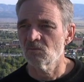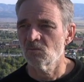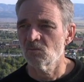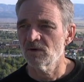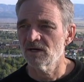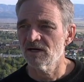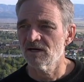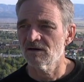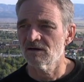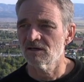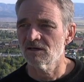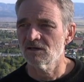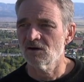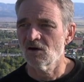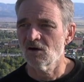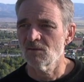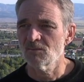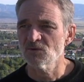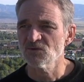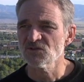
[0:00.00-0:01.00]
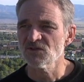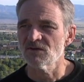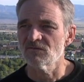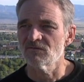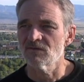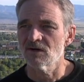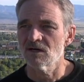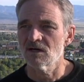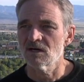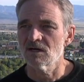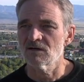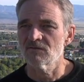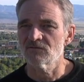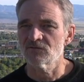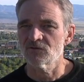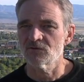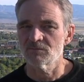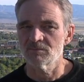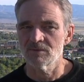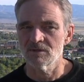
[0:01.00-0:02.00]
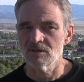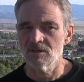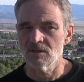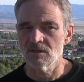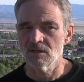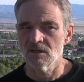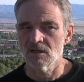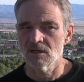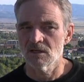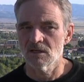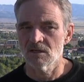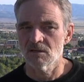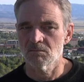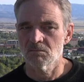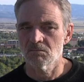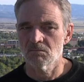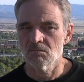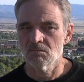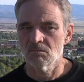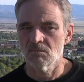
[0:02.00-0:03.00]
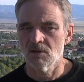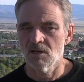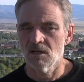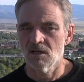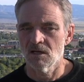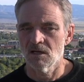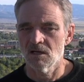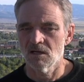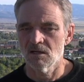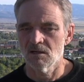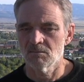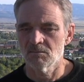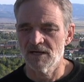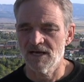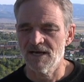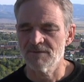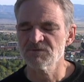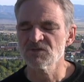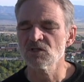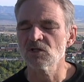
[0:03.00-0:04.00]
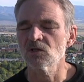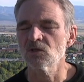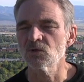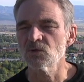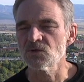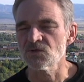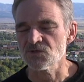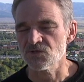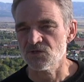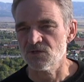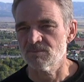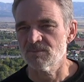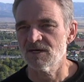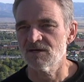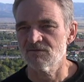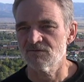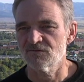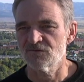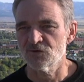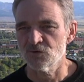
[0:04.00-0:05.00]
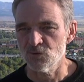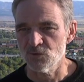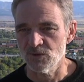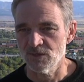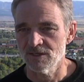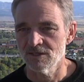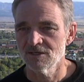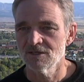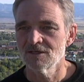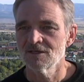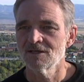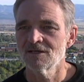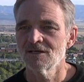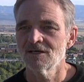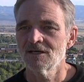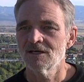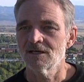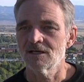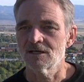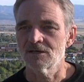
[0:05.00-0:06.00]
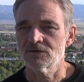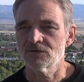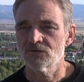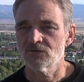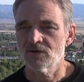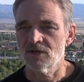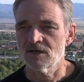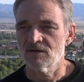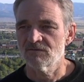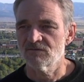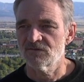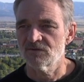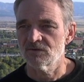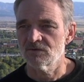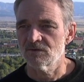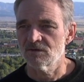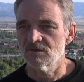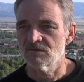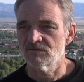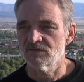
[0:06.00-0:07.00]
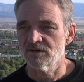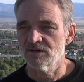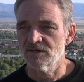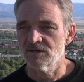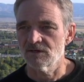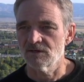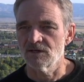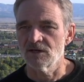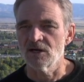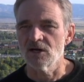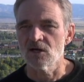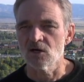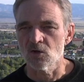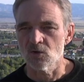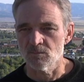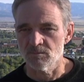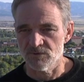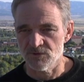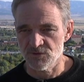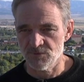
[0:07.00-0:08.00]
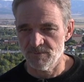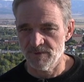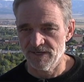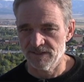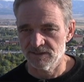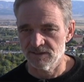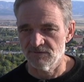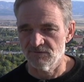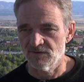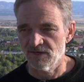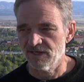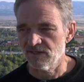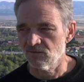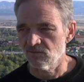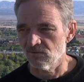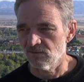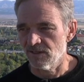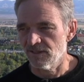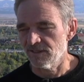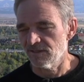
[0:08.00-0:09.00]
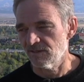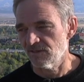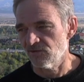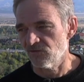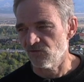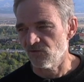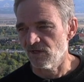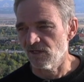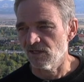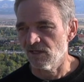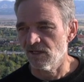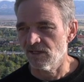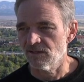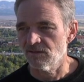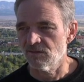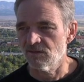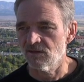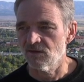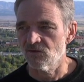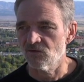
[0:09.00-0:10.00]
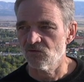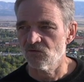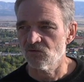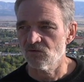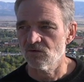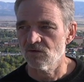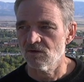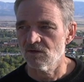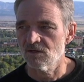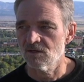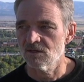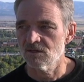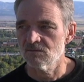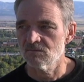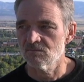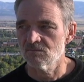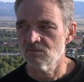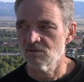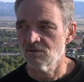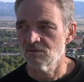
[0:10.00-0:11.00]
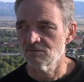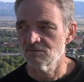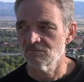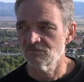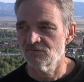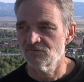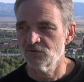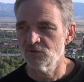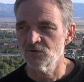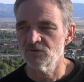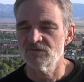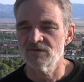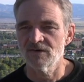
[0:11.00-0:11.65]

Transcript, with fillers: we are almost evolved to be um, uh, absolutist about food and understand food in a very narrow perspective. I don't like this, I like this. And uh, food